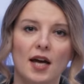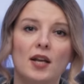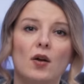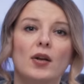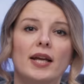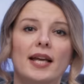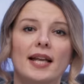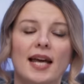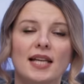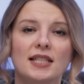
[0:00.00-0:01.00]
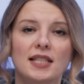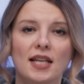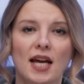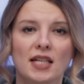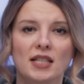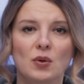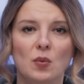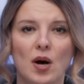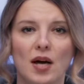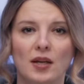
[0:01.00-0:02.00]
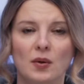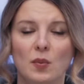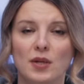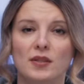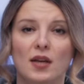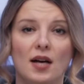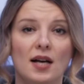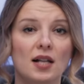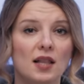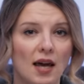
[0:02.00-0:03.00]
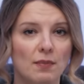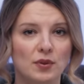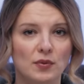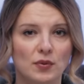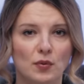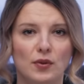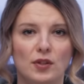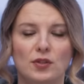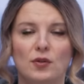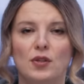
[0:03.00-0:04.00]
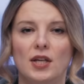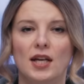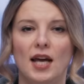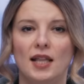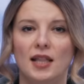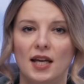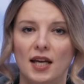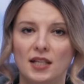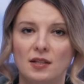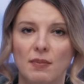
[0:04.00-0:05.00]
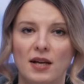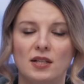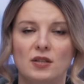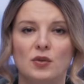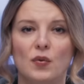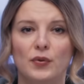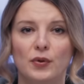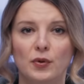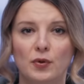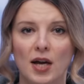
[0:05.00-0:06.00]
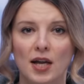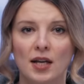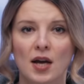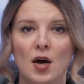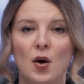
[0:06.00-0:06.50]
And only in 1991, with the collapse of Soviet Union and the independence of Ukraine,